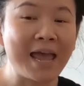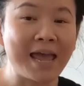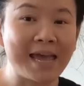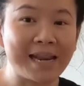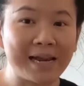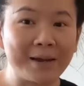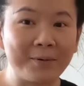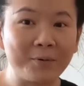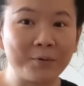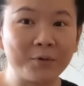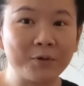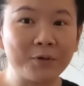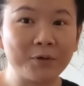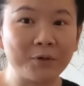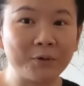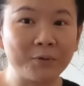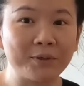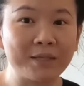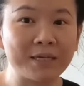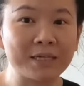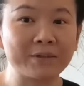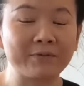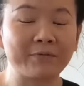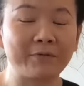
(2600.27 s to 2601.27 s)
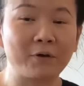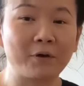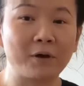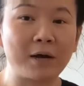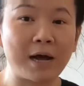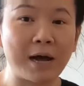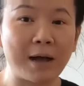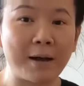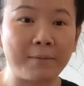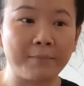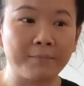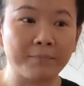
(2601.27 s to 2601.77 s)
and I do this for
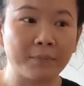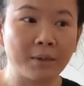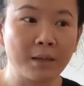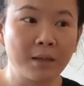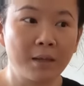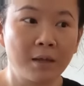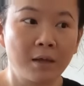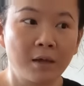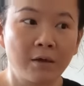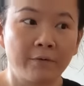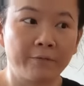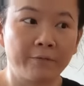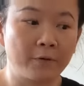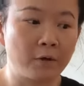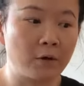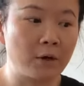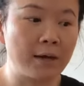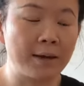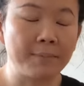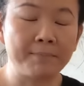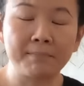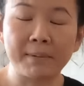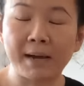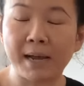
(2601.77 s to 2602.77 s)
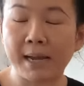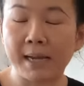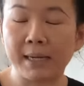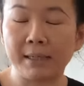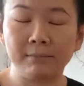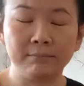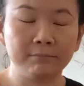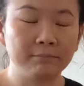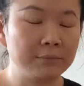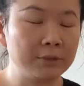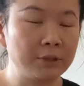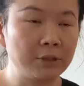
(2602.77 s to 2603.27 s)
um, for
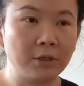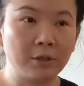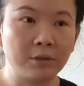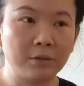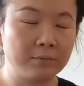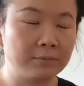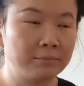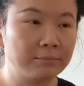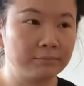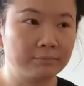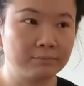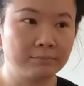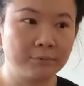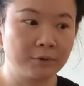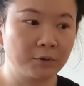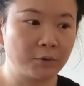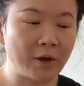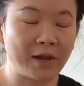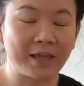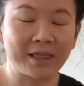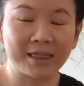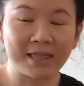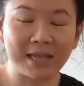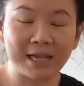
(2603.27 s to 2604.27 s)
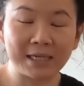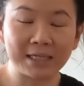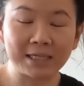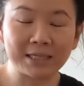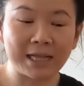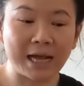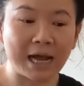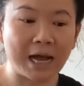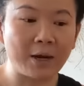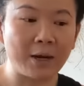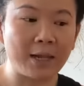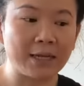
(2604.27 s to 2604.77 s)
my you know great
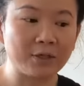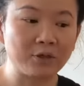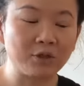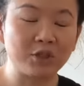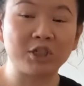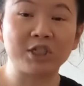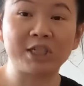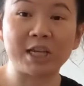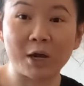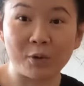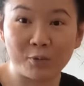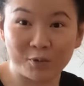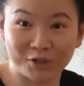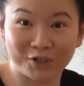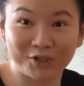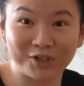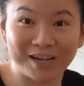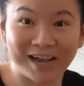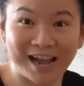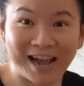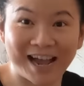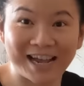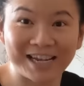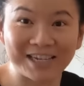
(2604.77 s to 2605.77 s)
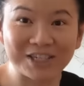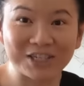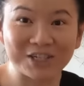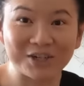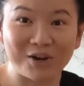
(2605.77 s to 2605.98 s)
things that I like to share with you guys.